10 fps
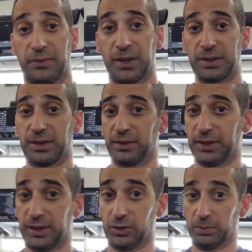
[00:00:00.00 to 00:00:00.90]
fix that'll
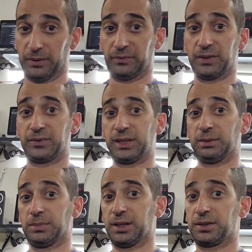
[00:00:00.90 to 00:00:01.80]
take you about
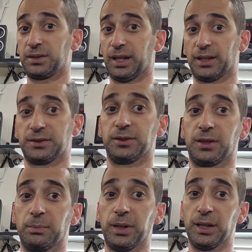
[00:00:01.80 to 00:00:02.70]
15 minutes, as to
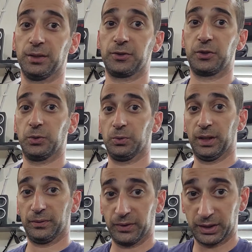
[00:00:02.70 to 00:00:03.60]
compared to a
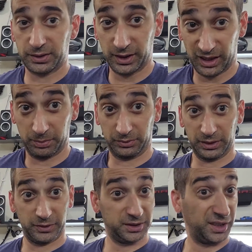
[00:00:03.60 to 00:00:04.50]
fix that I
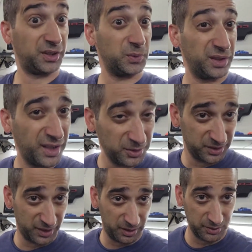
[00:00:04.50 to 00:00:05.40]
believe is like
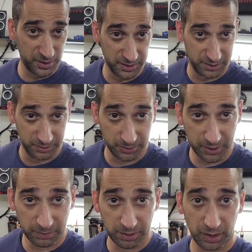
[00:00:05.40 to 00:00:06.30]
$3,000 at the
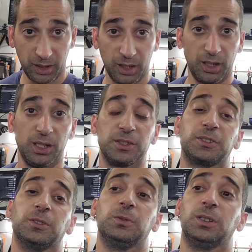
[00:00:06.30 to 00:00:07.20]
dealership.
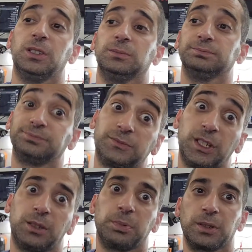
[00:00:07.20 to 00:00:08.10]
So
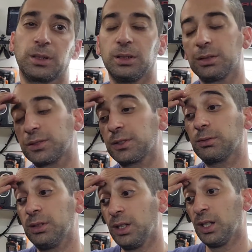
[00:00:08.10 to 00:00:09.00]
take your pick. So
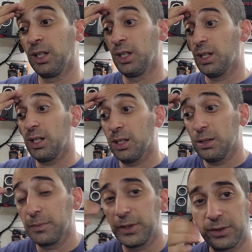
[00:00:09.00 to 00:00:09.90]
the
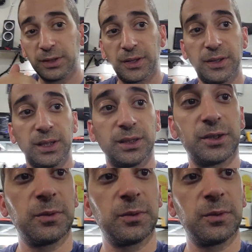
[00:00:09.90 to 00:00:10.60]
only other thing that